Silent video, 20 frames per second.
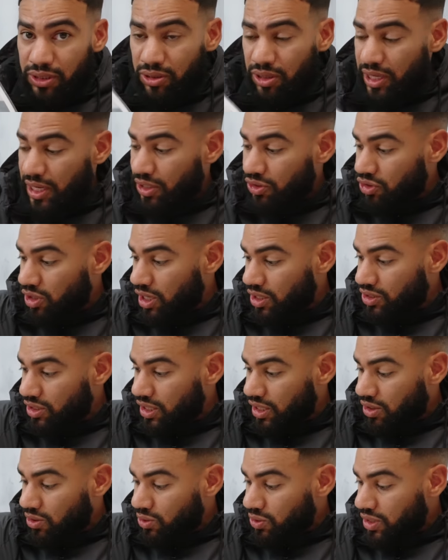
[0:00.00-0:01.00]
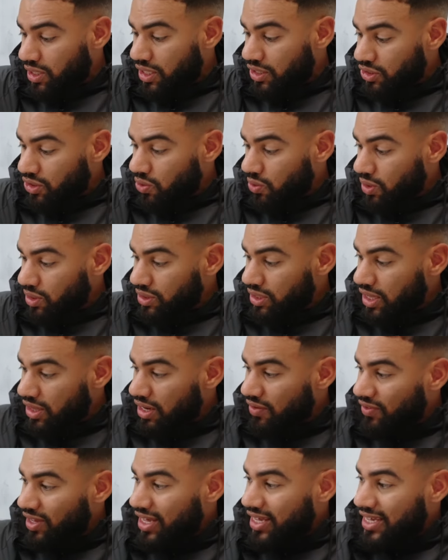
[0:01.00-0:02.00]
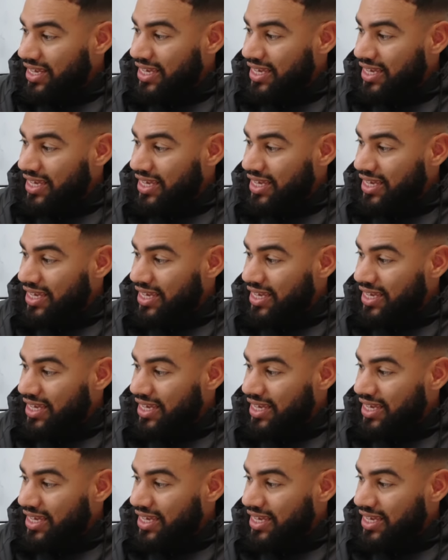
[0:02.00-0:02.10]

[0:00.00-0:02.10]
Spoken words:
so the introduction that goes to each course, and then I've got